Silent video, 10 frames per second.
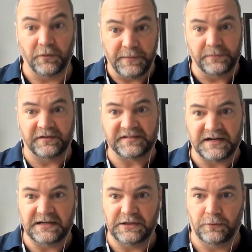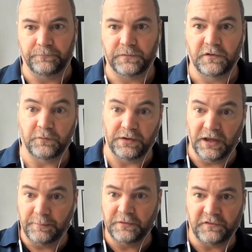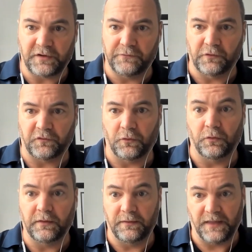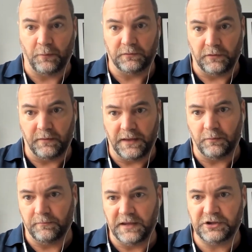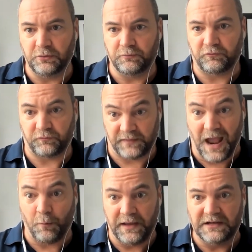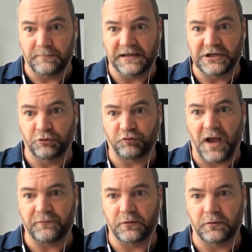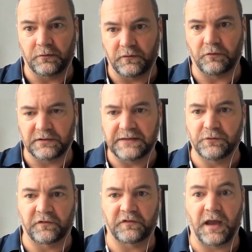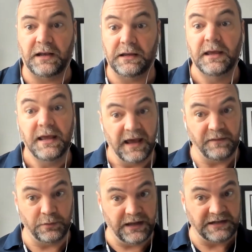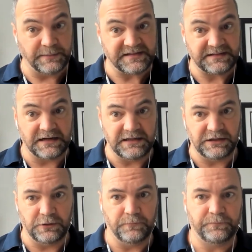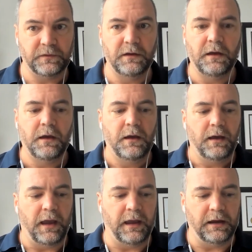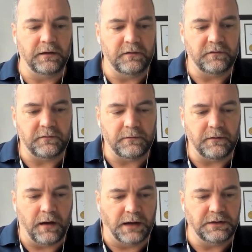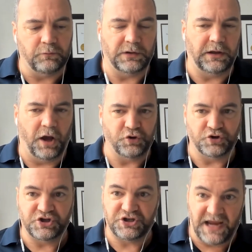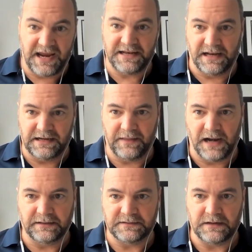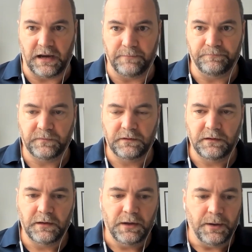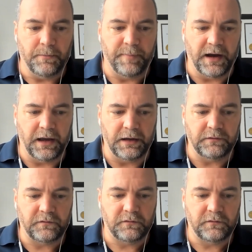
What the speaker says: be able to study you. So we'll help you discover your soul. That will end up making you travel or leave your society, and then we'll end up studying you. And I didn't really understand any of that at the time, but